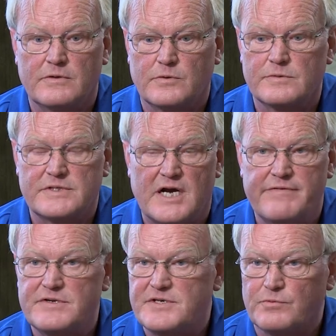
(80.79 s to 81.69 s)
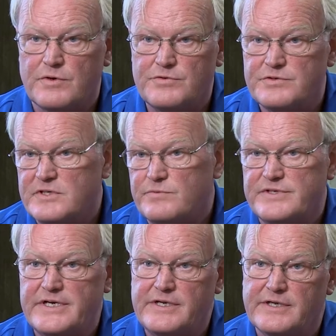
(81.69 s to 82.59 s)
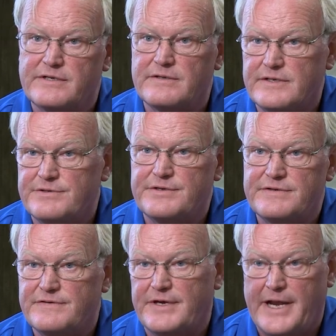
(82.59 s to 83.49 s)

there was obvious erosion that was eating into the adjacent